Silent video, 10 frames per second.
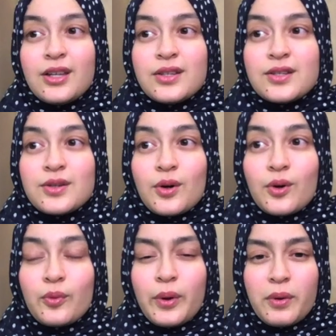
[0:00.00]

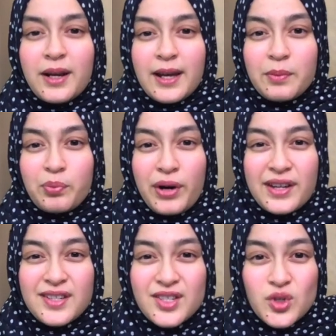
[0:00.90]
So we were like
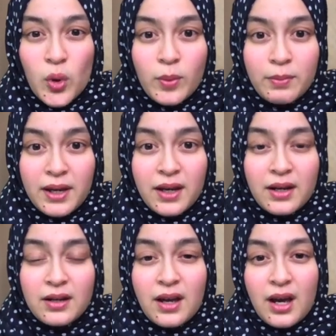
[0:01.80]

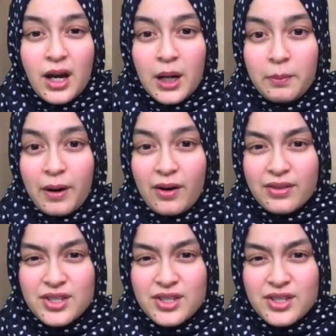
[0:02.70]
brainstorming about the